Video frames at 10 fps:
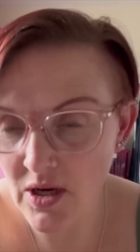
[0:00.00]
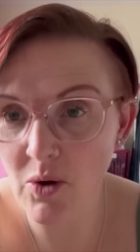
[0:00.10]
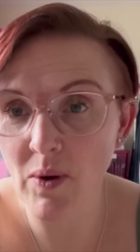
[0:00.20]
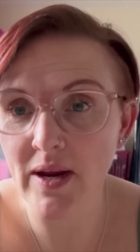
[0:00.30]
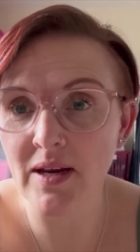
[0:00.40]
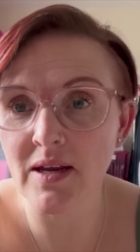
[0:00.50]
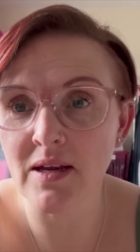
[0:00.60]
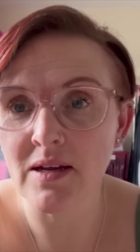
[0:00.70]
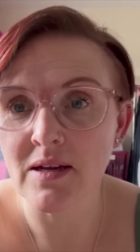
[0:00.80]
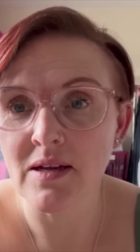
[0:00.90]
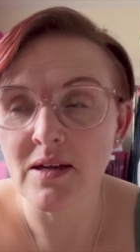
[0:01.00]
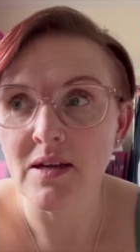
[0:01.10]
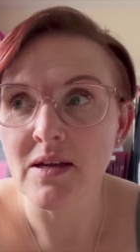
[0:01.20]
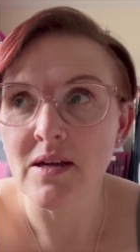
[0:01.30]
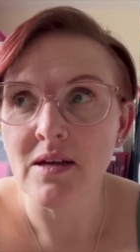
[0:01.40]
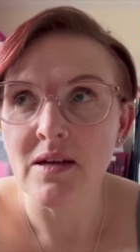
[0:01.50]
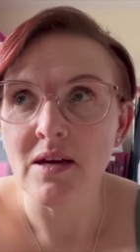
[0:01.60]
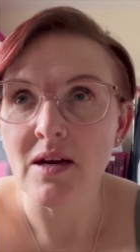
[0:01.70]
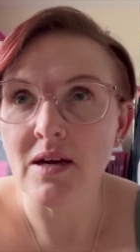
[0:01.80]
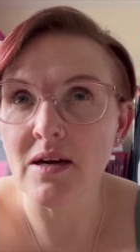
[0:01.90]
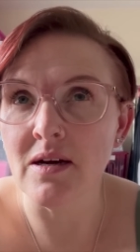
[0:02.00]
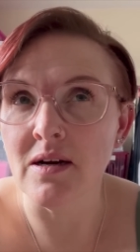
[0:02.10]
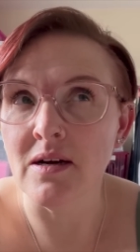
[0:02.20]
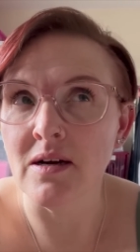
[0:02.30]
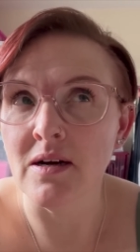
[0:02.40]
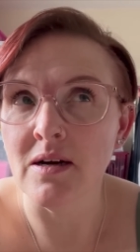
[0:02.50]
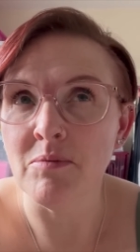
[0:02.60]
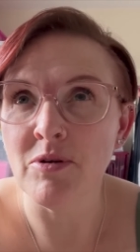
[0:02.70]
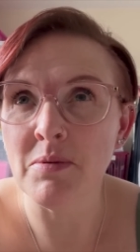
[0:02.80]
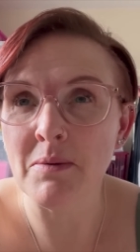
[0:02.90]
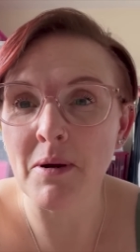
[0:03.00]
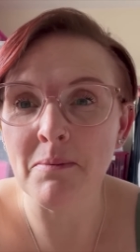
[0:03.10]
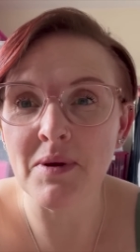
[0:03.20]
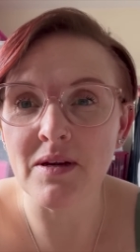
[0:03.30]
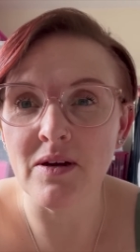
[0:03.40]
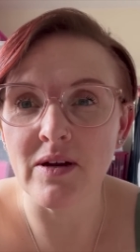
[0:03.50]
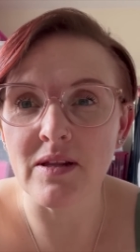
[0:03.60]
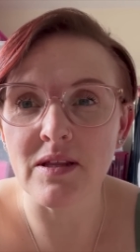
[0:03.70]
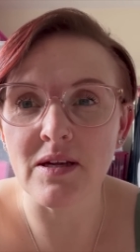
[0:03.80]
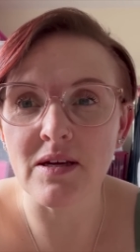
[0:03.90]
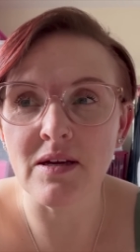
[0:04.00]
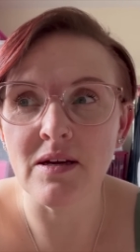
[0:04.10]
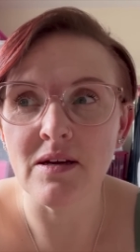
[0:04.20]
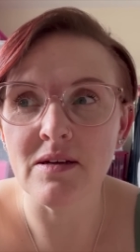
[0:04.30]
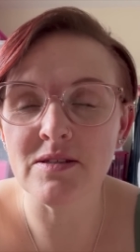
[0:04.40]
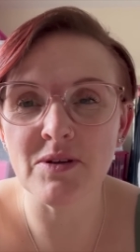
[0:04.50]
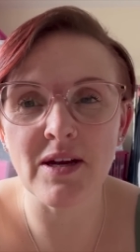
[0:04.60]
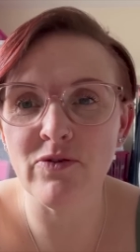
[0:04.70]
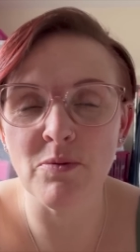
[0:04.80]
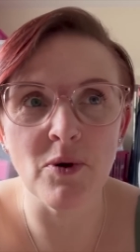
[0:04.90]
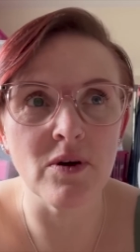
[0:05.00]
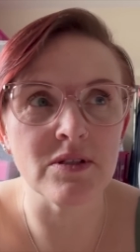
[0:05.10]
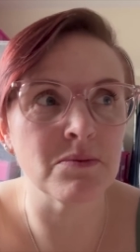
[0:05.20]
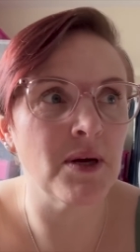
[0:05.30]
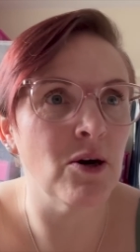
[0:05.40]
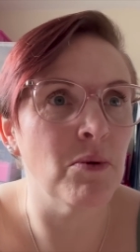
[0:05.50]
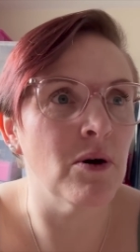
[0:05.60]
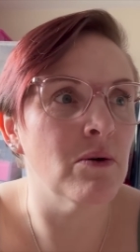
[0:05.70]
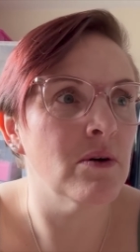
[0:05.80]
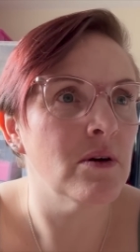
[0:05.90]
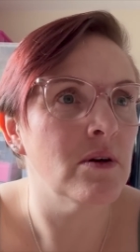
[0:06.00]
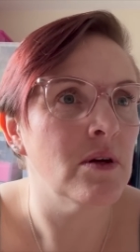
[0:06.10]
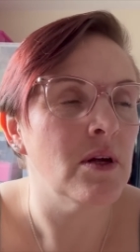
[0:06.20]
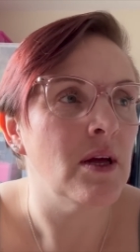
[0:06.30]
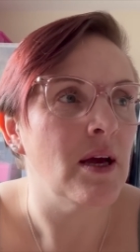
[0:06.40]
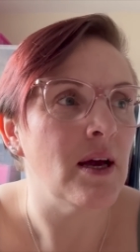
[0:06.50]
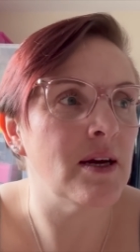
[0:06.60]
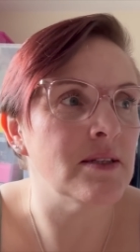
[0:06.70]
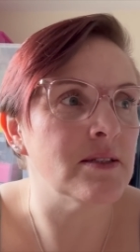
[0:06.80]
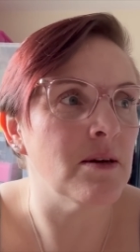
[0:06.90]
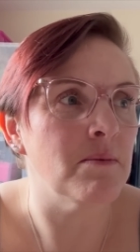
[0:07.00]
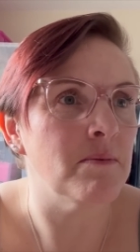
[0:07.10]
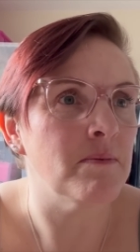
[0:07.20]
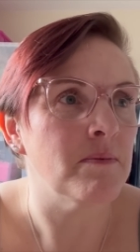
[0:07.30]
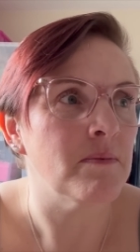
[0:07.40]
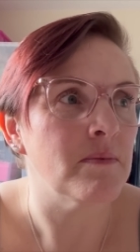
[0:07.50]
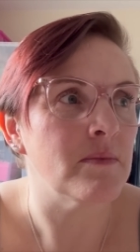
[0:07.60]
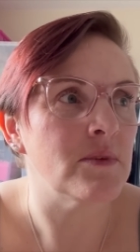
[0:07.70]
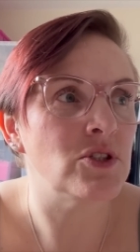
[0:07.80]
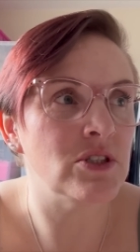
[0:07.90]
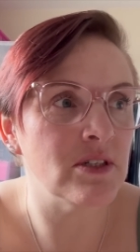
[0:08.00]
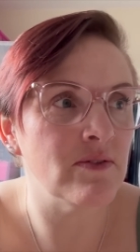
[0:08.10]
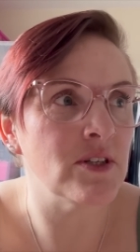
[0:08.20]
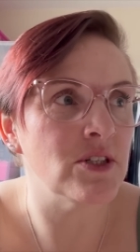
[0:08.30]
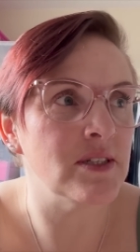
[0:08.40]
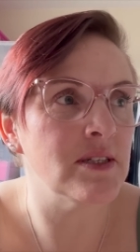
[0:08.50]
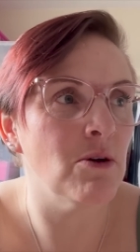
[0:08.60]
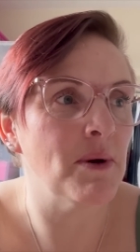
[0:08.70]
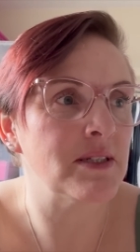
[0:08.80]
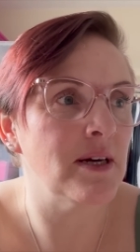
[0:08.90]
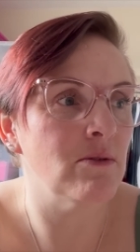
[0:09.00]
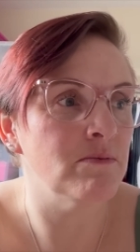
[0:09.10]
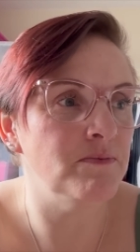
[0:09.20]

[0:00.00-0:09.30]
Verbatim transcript: awake uh, probably about midnight, I think. So I gave her a bottle and some cowpole. And um, she did eventually settle back down.